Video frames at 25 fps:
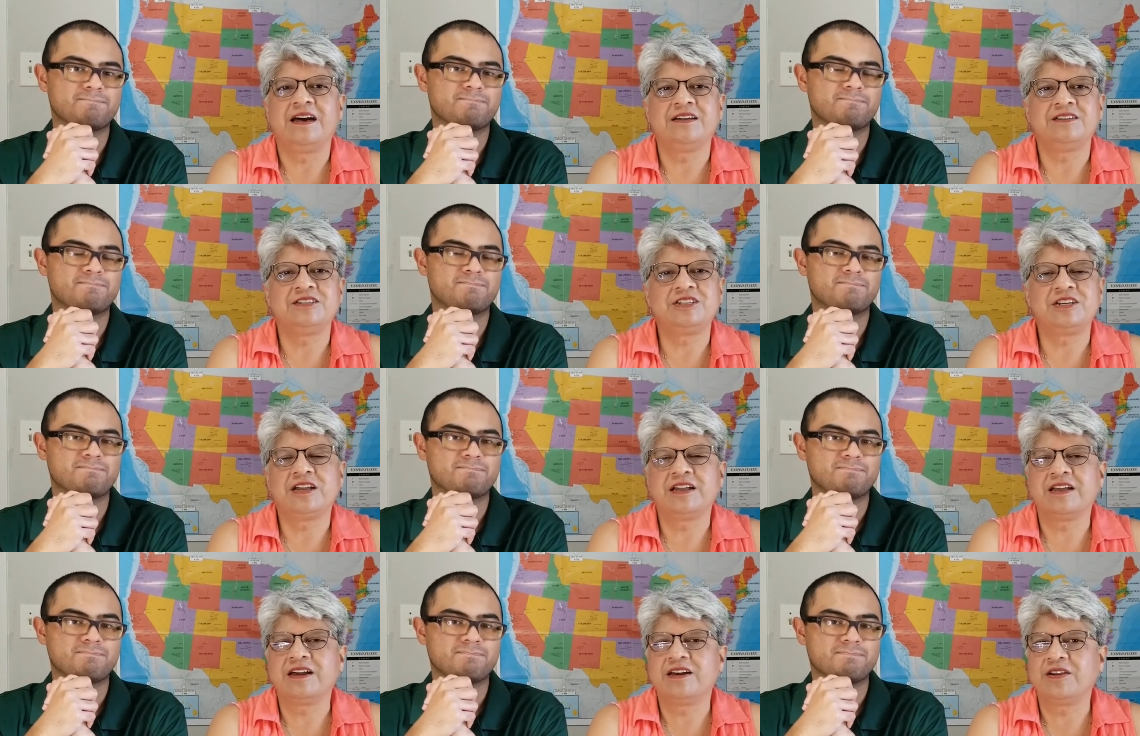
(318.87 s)

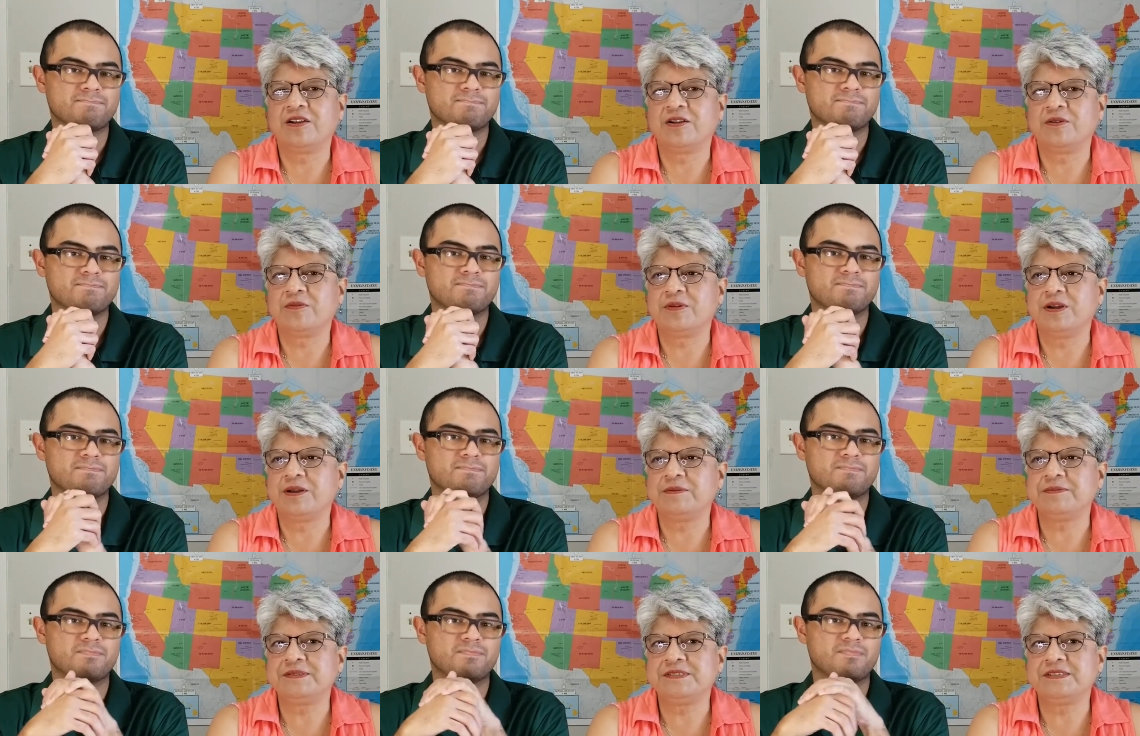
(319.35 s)
Speaker 1: check out our
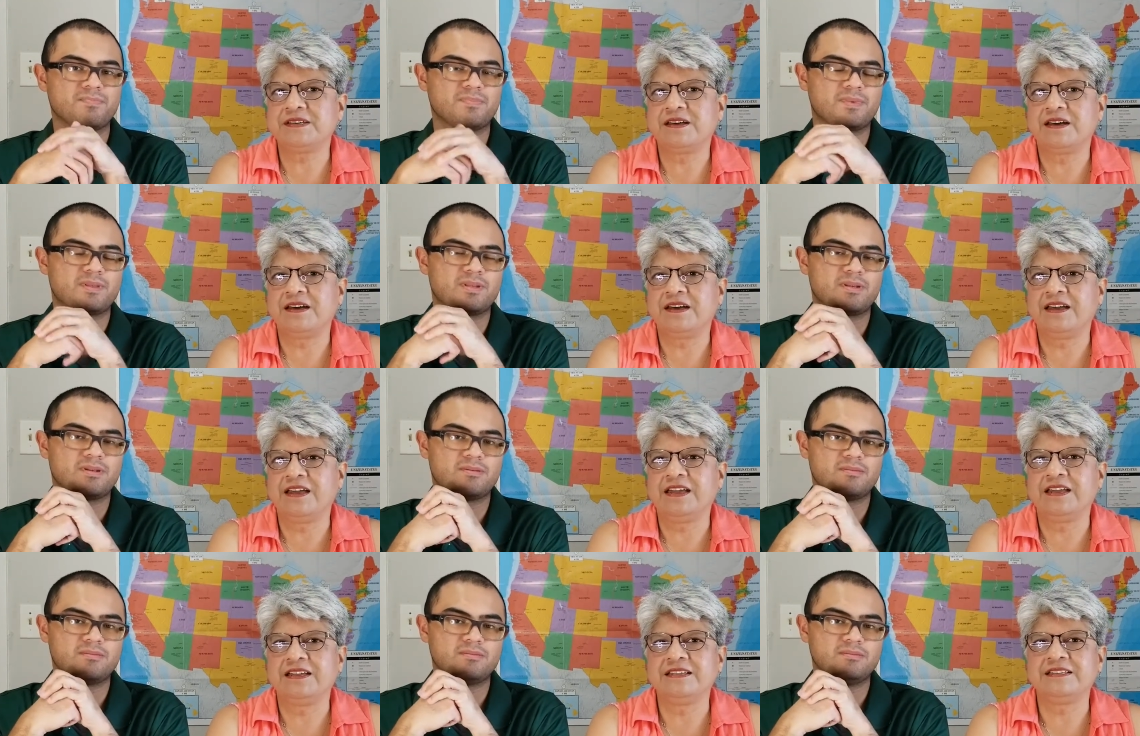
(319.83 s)

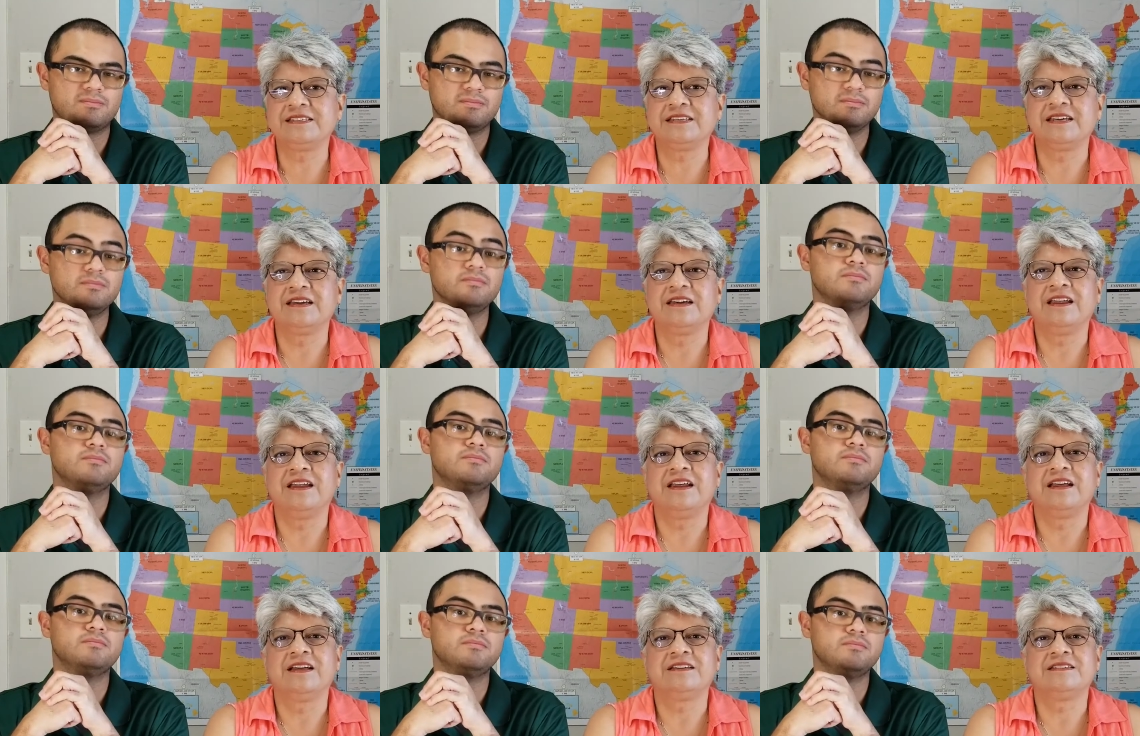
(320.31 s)
website,
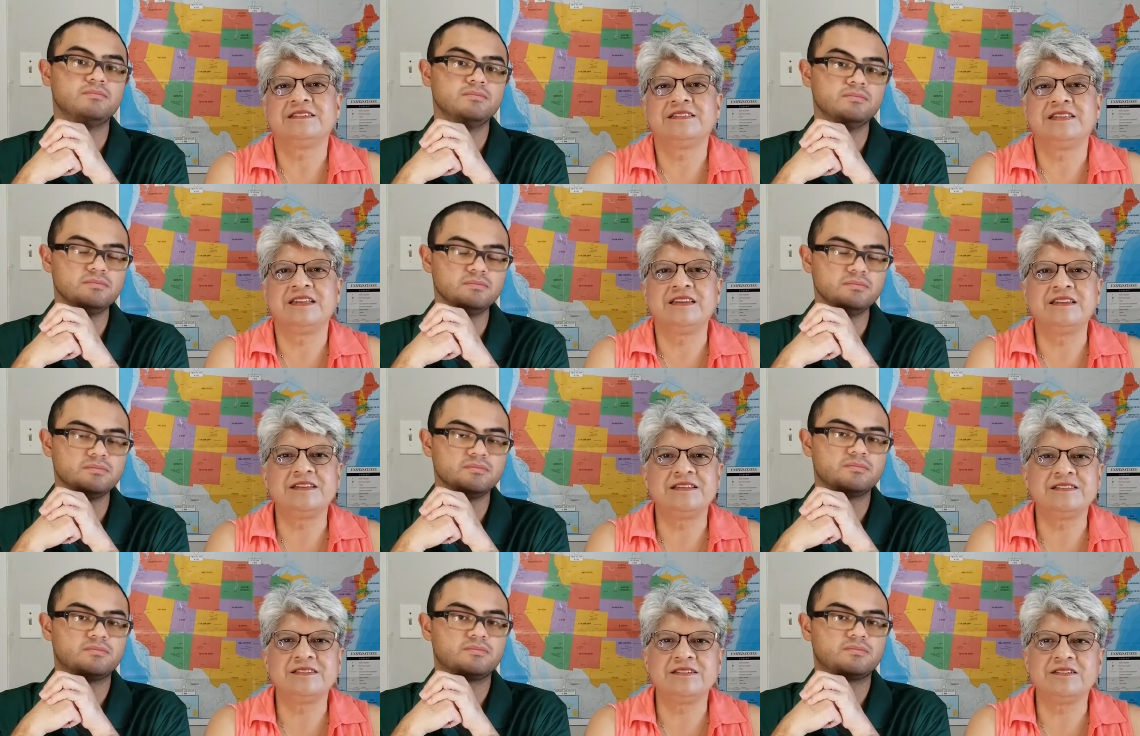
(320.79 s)

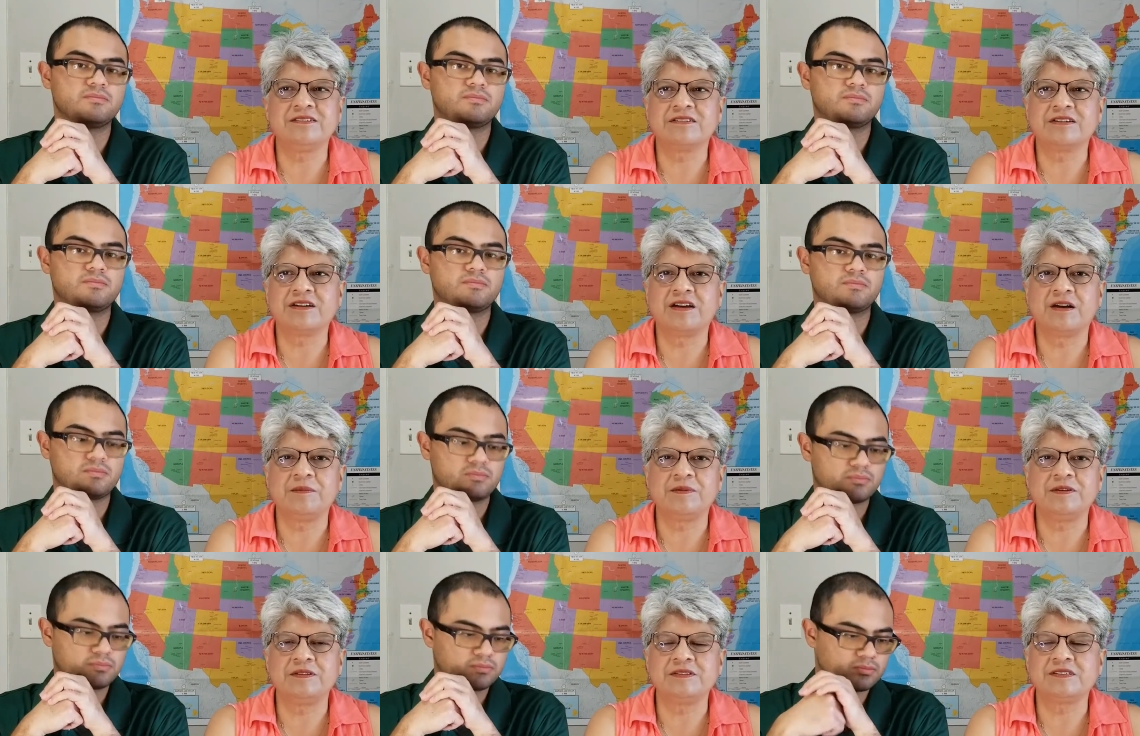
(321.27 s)
send us your
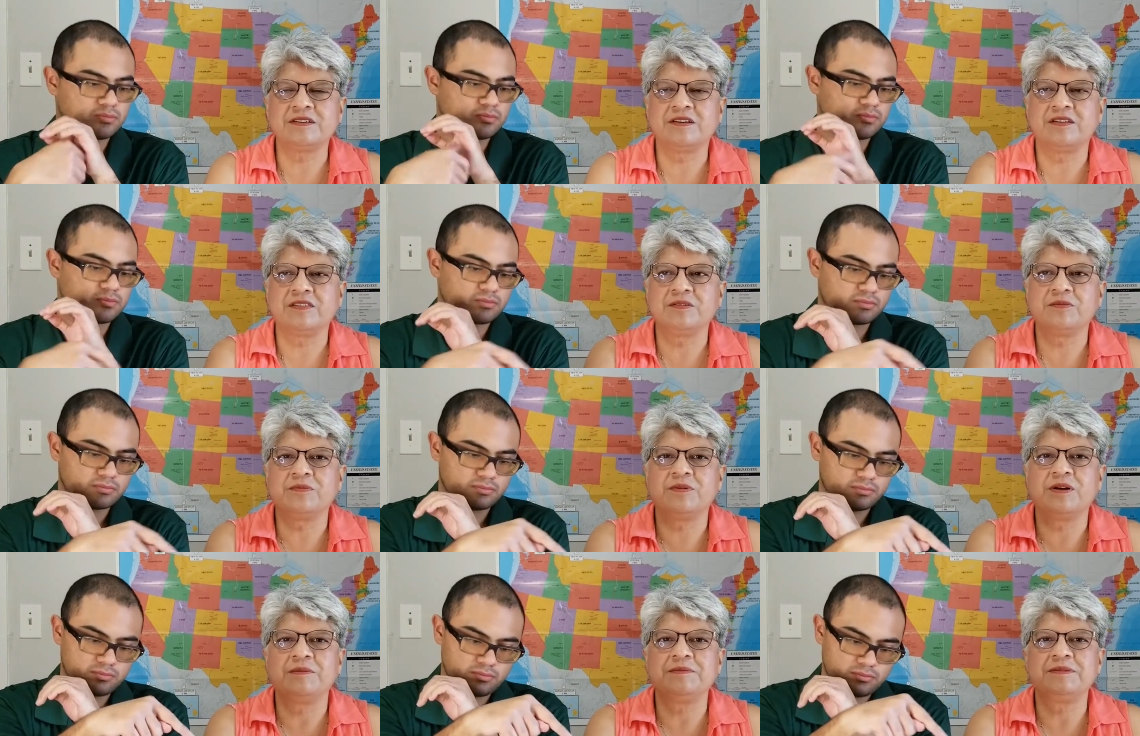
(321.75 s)
comments on
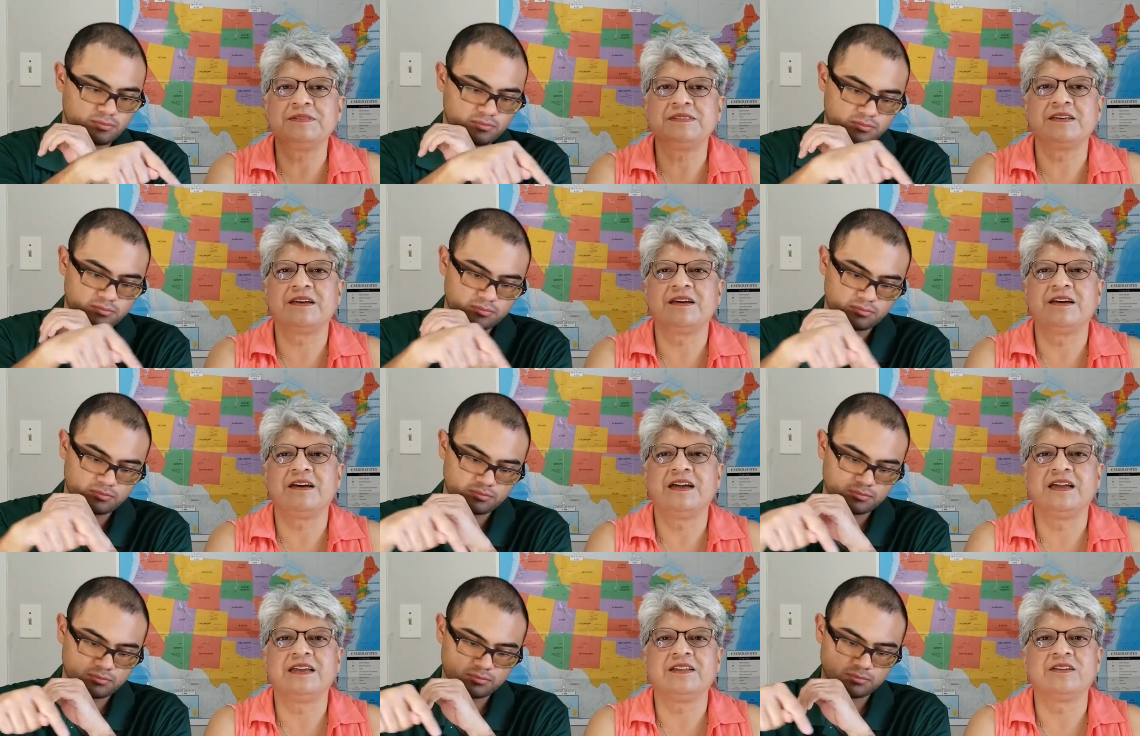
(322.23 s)
the
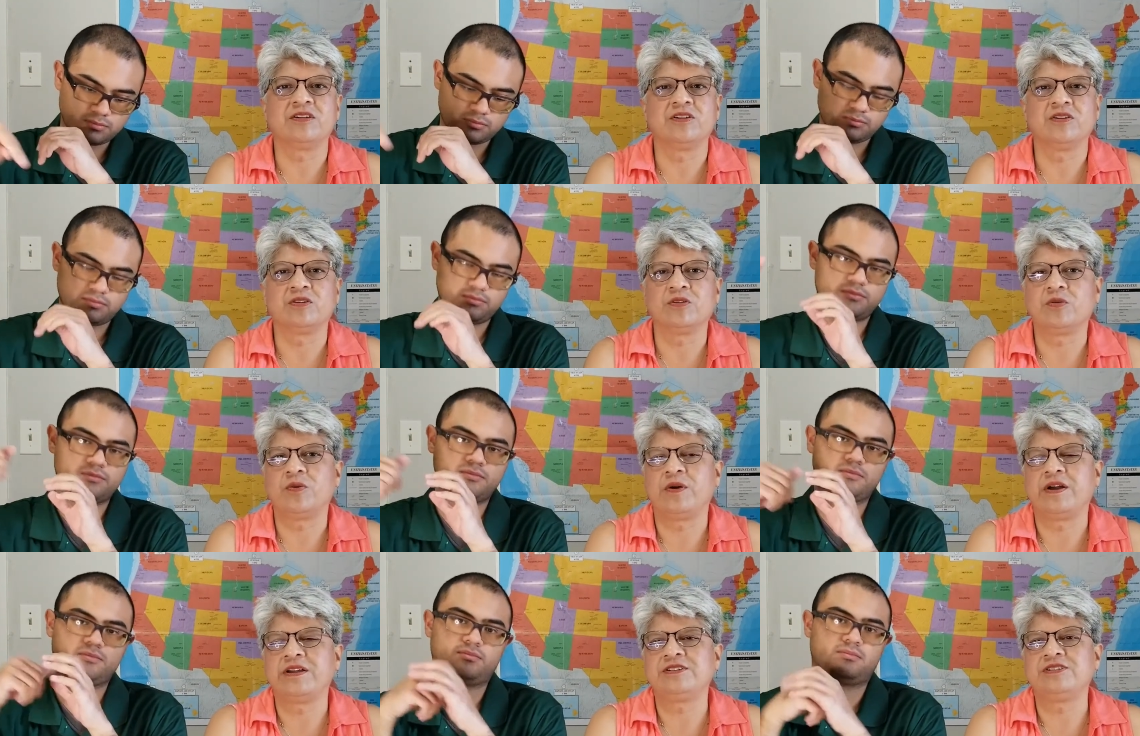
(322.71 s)
website, your
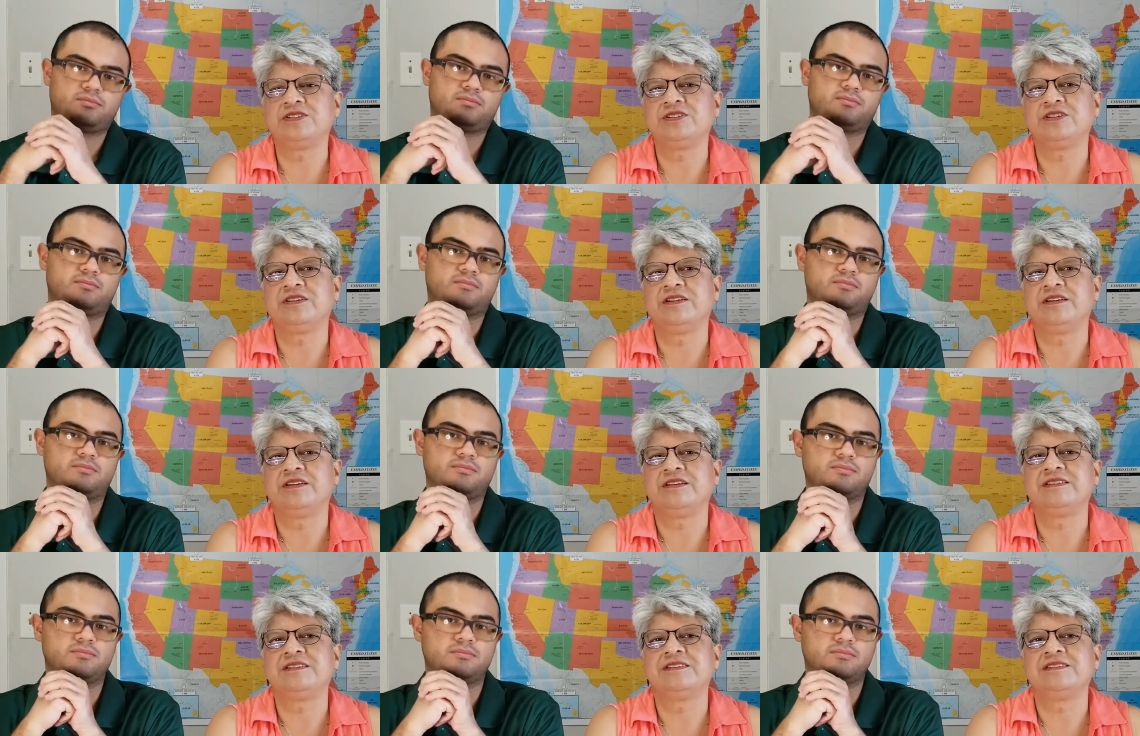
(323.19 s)

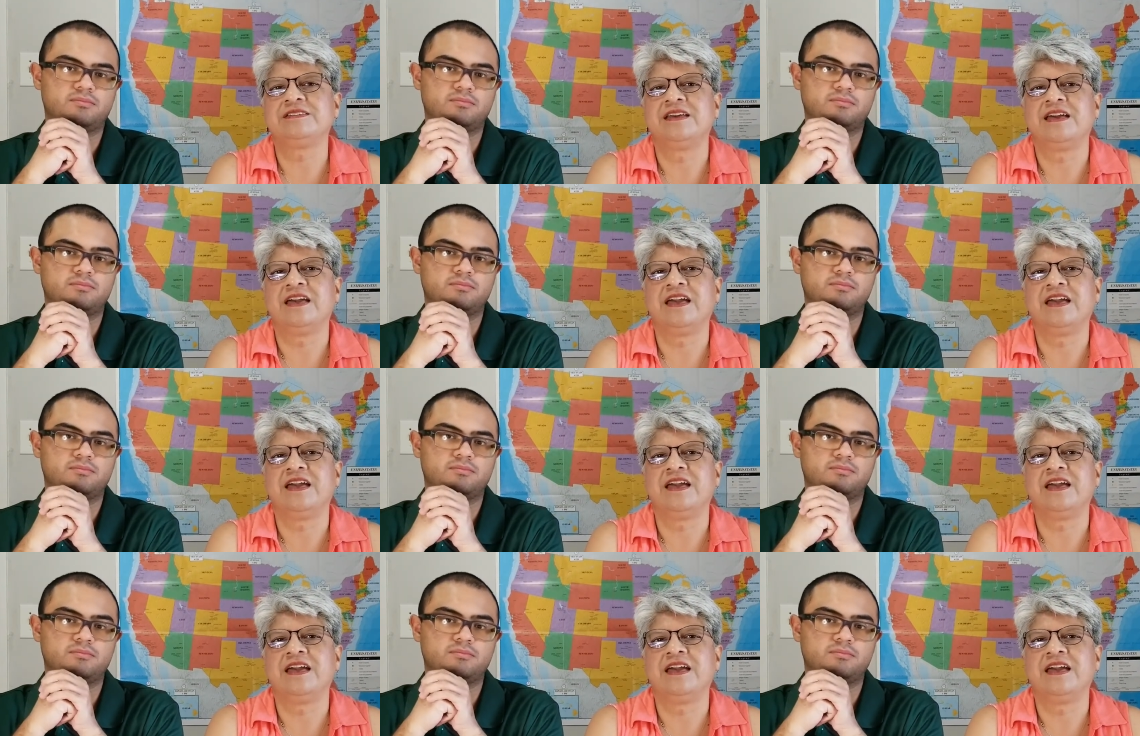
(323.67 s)
questions,